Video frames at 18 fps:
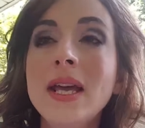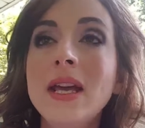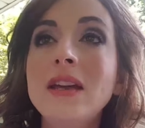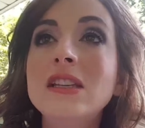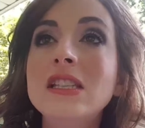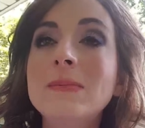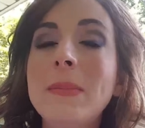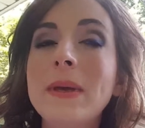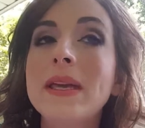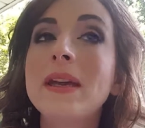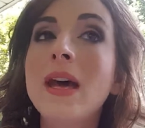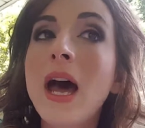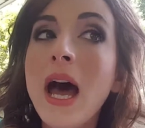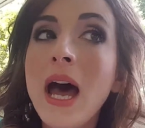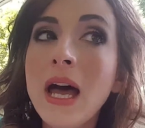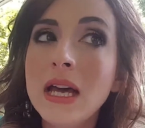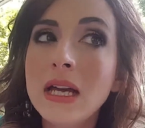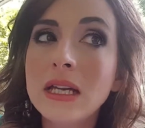is
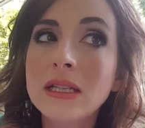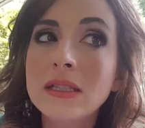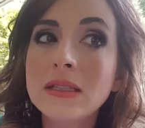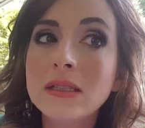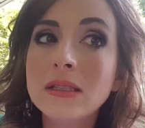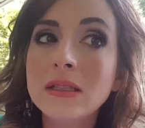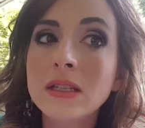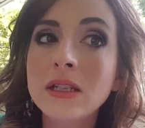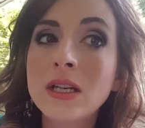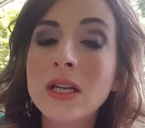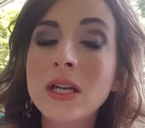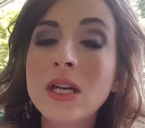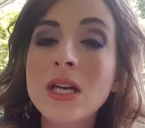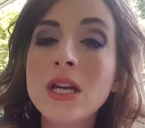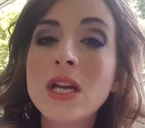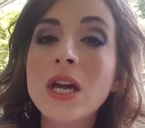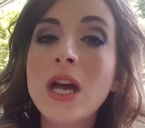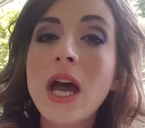because
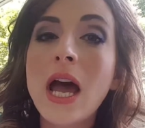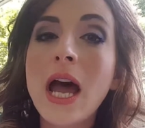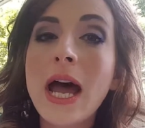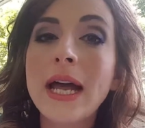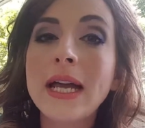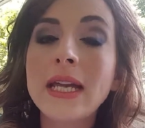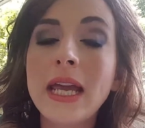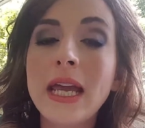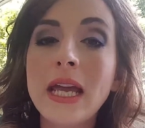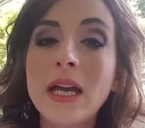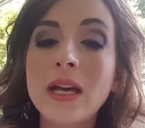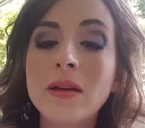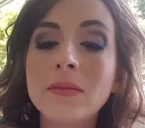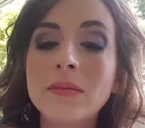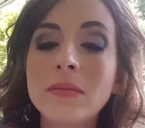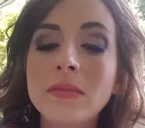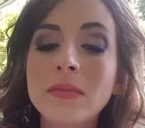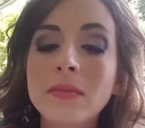I
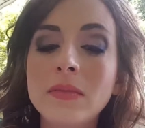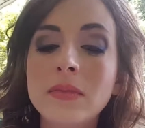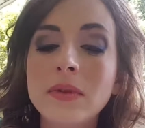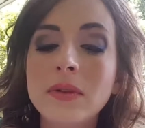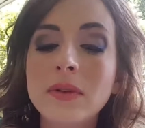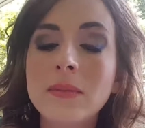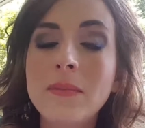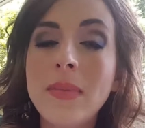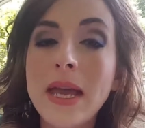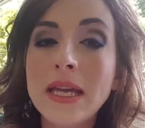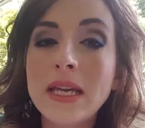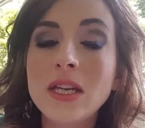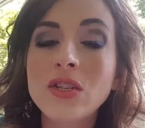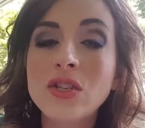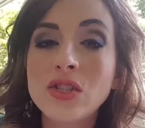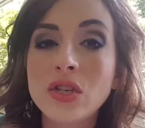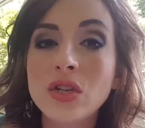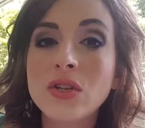am
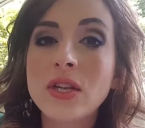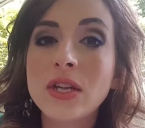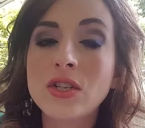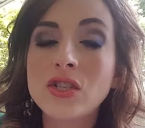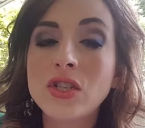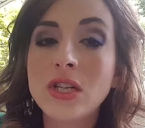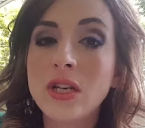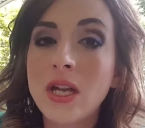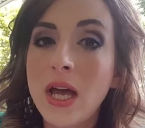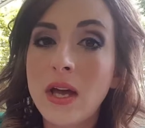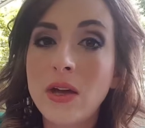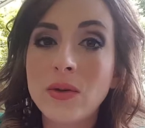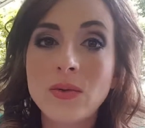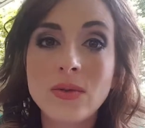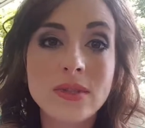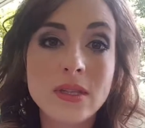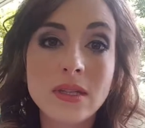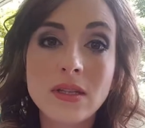making sure that she
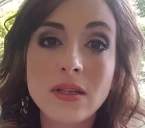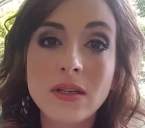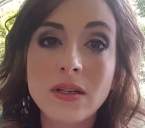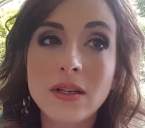knows